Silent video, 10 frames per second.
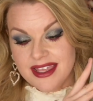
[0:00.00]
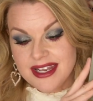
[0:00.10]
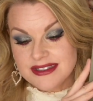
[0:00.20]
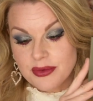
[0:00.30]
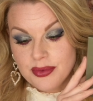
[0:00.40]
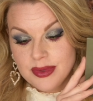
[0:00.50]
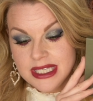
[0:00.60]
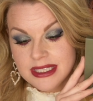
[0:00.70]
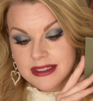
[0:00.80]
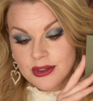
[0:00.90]
It has a
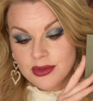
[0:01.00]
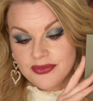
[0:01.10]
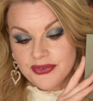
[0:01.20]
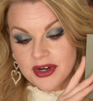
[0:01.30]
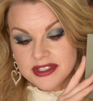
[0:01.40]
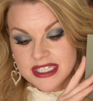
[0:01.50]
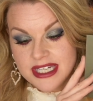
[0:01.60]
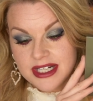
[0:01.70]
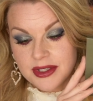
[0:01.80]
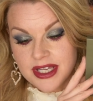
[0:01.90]
really cool front
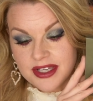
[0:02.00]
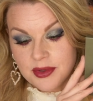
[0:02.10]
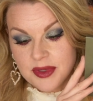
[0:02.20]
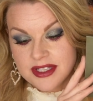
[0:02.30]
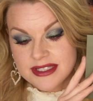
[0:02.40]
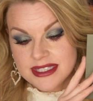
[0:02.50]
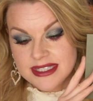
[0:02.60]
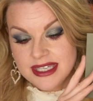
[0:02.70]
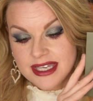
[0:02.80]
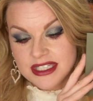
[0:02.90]
here. I hope you can
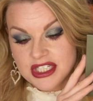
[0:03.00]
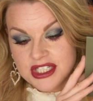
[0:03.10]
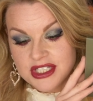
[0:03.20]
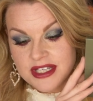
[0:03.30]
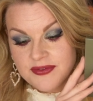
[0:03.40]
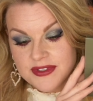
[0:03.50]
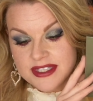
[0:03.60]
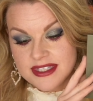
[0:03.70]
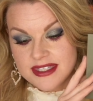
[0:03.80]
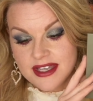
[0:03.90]
see it
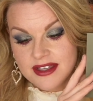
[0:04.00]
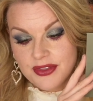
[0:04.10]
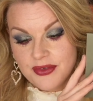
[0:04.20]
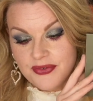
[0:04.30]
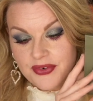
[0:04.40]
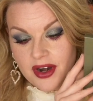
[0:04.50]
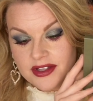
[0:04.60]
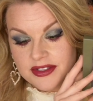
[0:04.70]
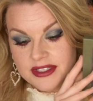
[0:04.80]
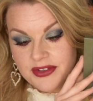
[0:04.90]
shifts the
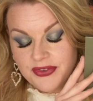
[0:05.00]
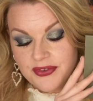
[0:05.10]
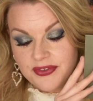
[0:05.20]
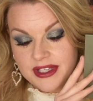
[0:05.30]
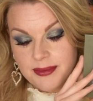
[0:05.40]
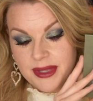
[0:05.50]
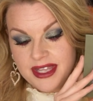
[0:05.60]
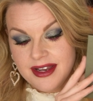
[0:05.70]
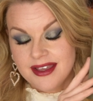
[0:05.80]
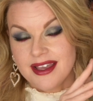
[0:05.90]
front if you flip
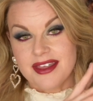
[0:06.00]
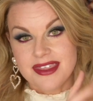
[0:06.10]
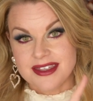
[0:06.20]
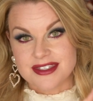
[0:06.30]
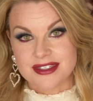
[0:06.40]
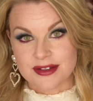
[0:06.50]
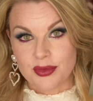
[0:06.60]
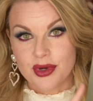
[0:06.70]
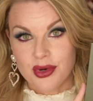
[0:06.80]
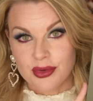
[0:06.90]
it. I think it's
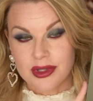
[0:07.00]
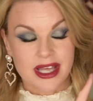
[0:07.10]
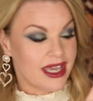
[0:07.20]
so cool.